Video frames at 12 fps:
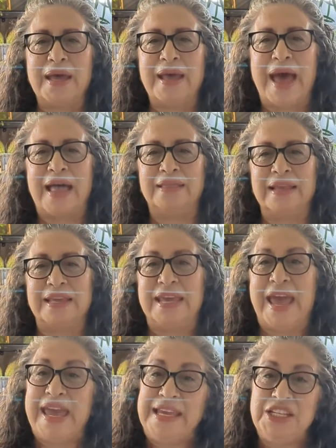
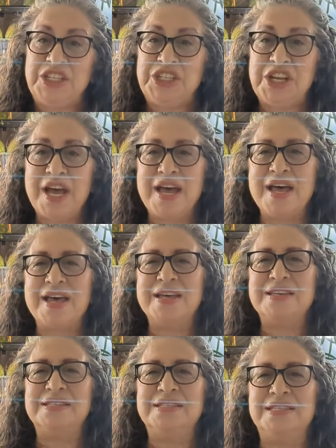
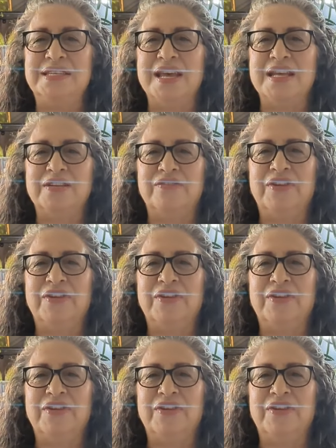alocasias and